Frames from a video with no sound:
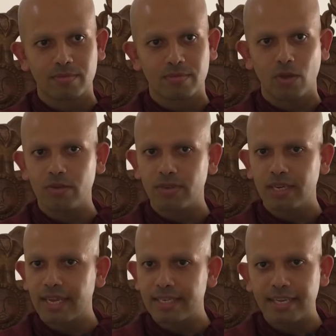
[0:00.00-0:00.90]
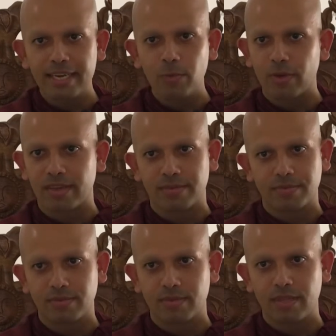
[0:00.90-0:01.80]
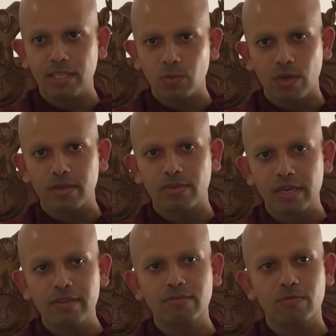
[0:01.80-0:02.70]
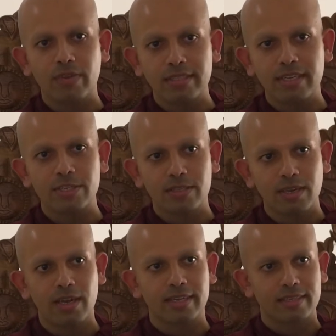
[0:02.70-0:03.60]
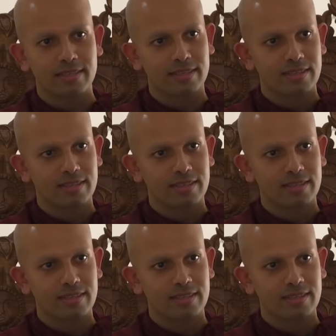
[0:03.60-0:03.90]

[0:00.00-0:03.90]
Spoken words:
Not really getting anywhere. That's what relief from vexation is like.